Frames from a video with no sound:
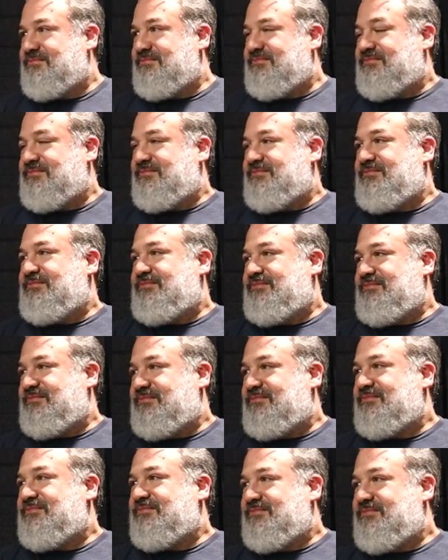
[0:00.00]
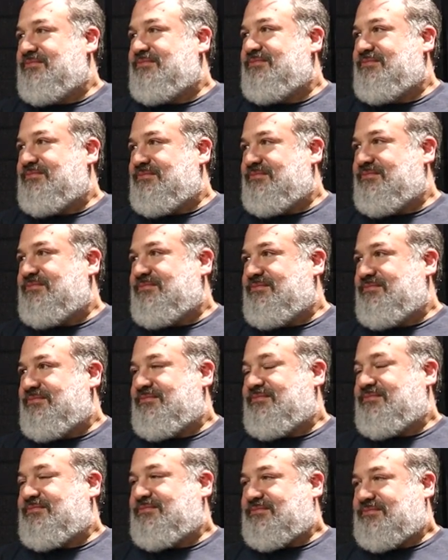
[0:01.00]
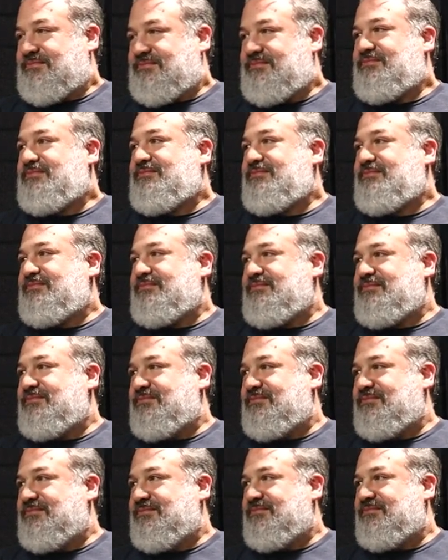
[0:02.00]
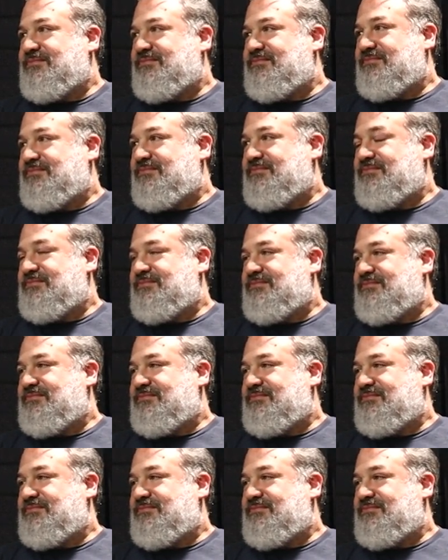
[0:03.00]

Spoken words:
No words are spoken by the person on screen.